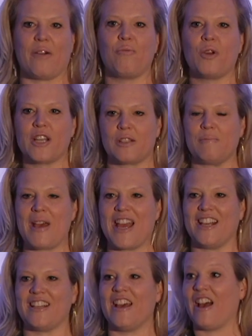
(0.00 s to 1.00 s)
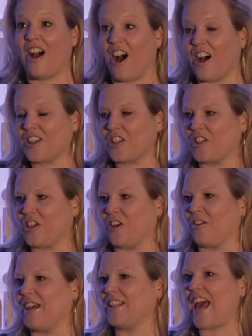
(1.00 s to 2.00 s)
And what it's made us
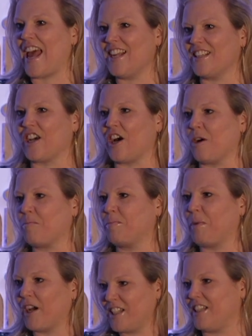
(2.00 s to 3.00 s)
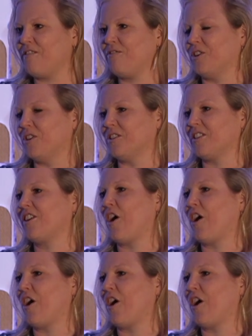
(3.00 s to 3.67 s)
do is end up, by default,